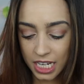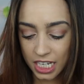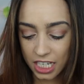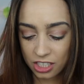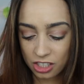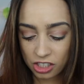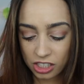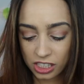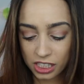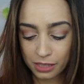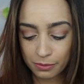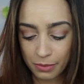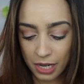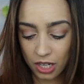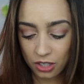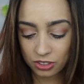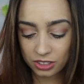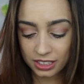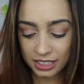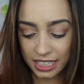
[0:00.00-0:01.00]
It just
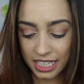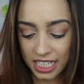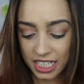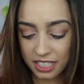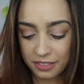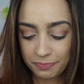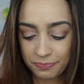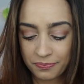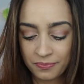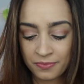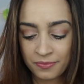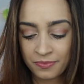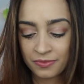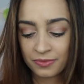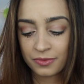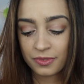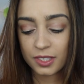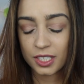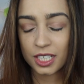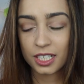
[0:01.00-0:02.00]
smells like,
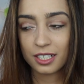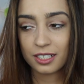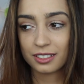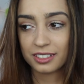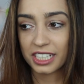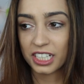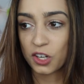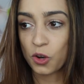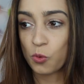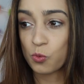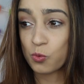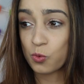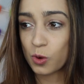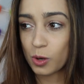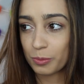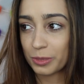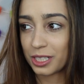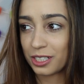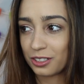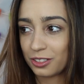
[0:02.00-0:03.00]
like a
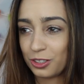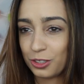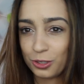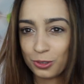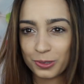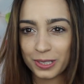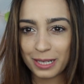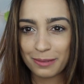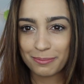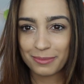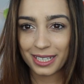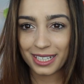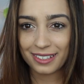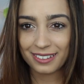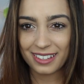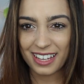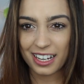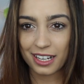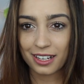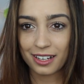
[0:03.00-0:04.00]
woman. You know what I
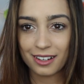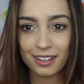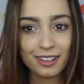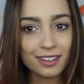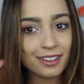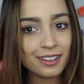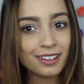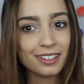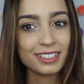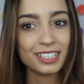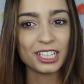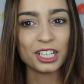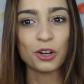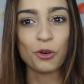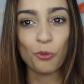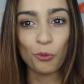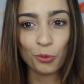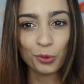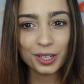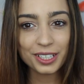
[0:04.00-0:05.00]
mean? Like like
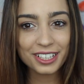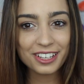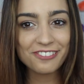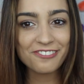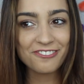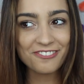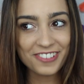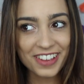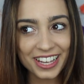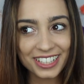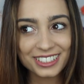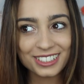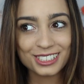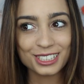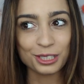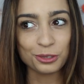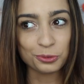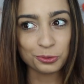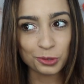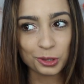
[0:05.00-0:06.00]
a really
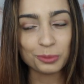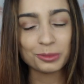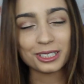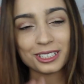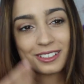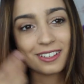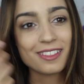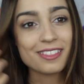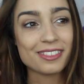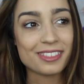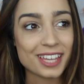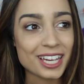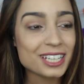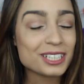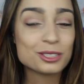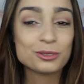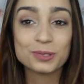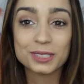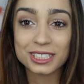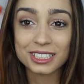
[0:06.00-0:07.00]
fancy woman.
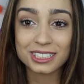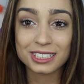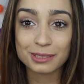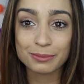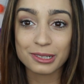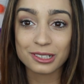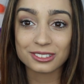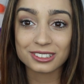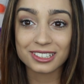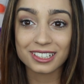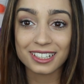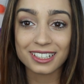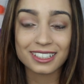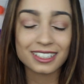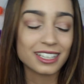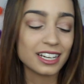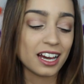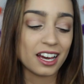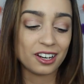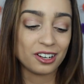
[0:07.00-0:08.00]
That is what this smells
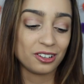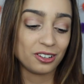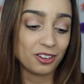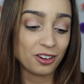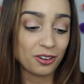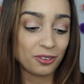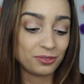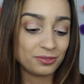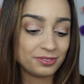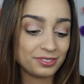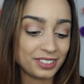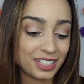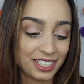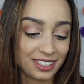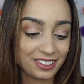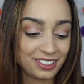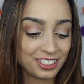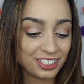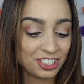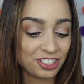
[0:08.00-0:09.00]
like. I don't know.
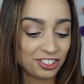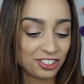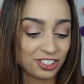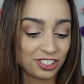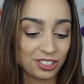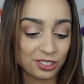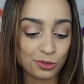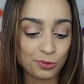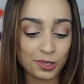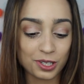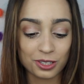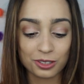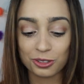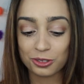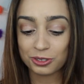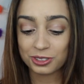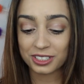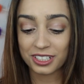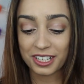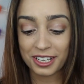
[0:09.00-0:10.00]
Like this is just one of
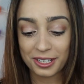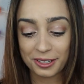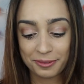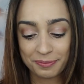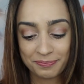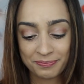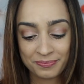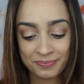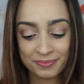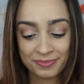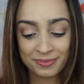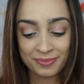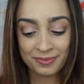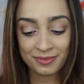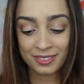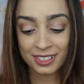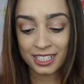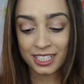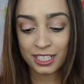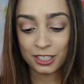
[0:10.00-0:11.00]
those like,
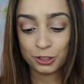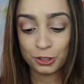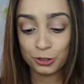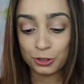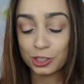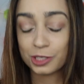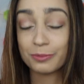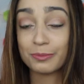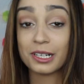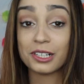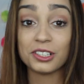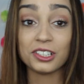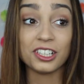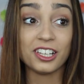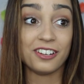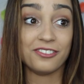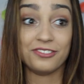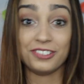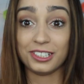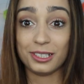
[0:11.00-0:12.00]
you smell
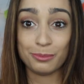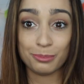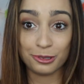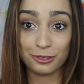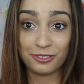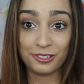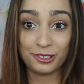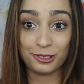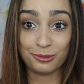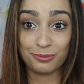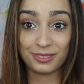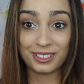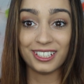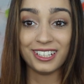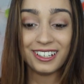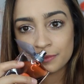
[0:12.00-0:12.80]
lovely perfumes.